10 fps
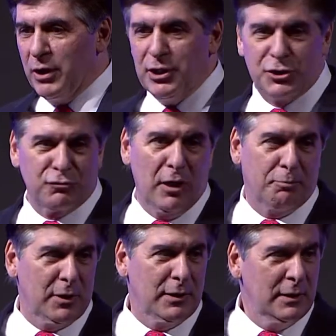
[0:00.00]

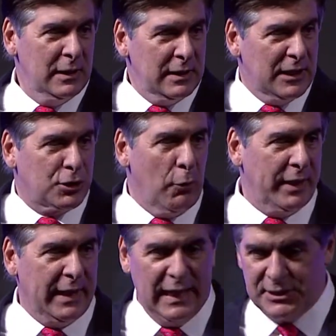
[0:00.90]
disruptor that's going
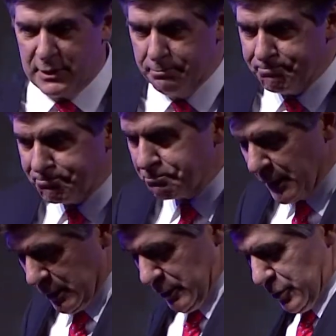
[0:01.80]
against them.
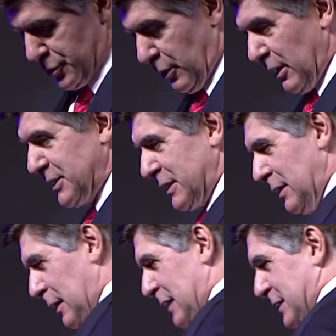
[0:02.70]
So
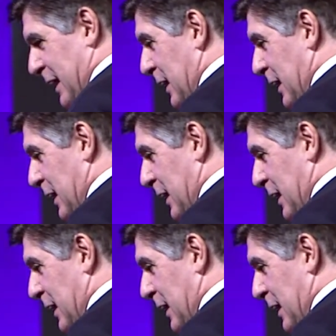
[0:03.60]
let's get an